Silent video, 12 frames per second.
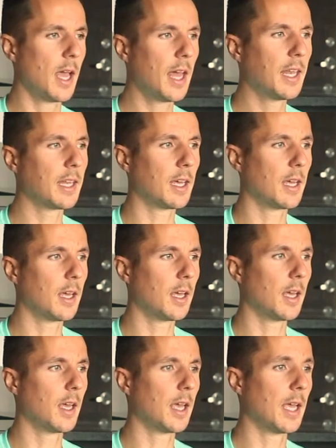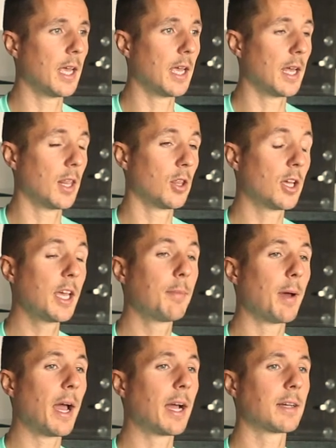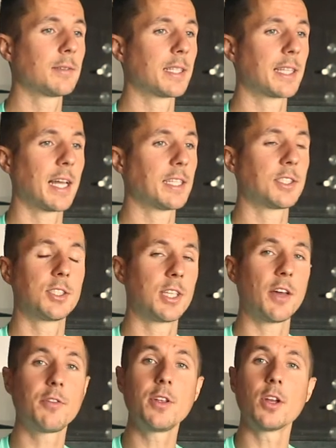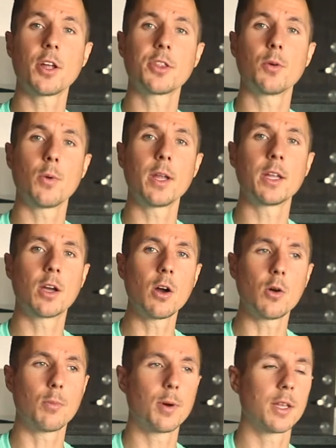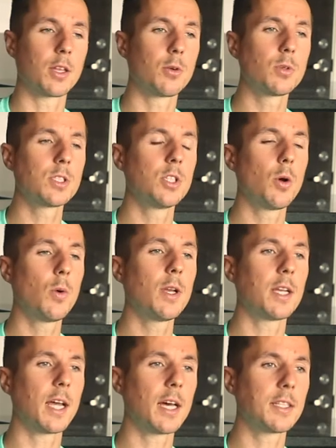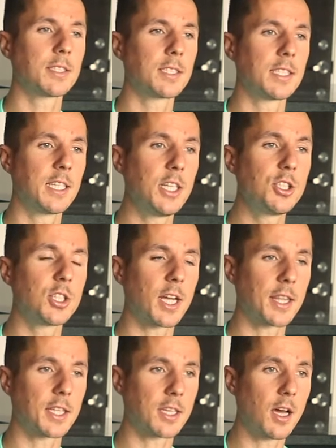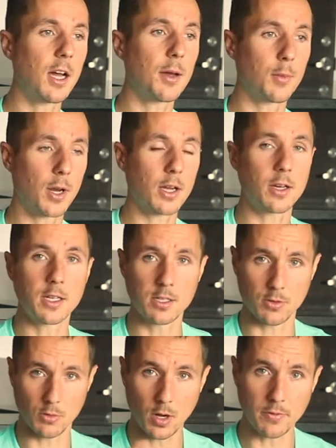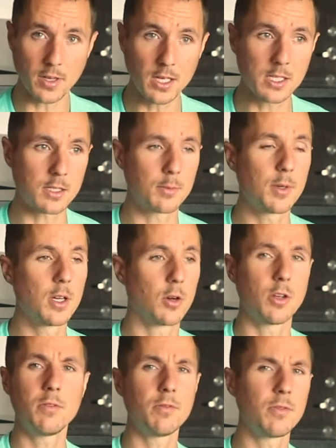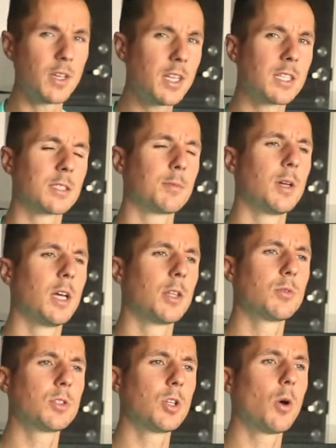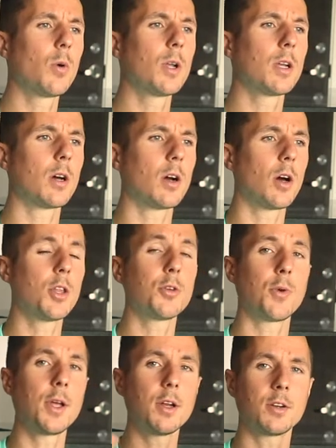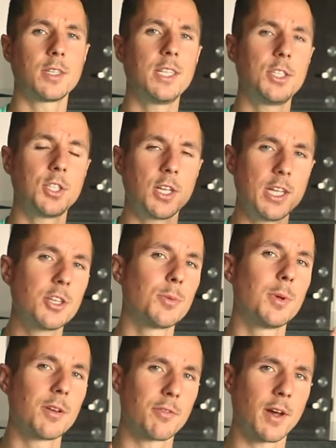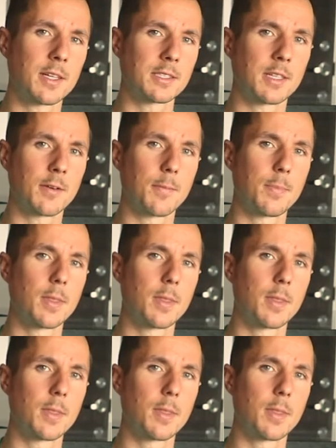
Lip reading: And looking back, I was like, that's definitely not the way to go. But there was no one else teaching at the time when I got into raw veganism or even veganism. There was no one on the radar teaching intermittent fasting.